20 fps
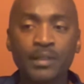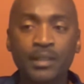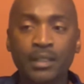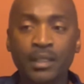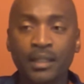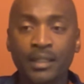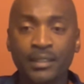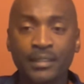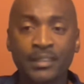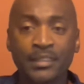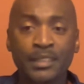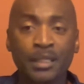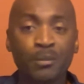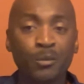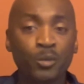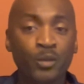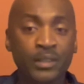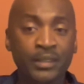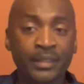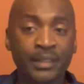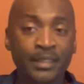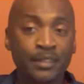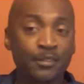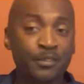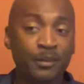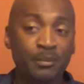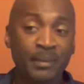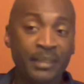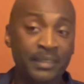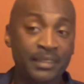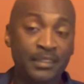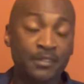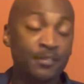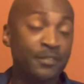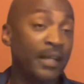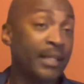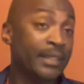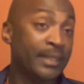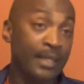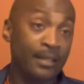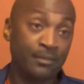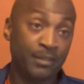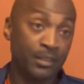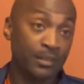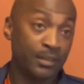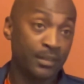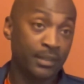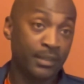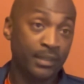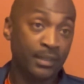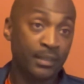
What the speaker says: the number one thing for me is fighting adversity,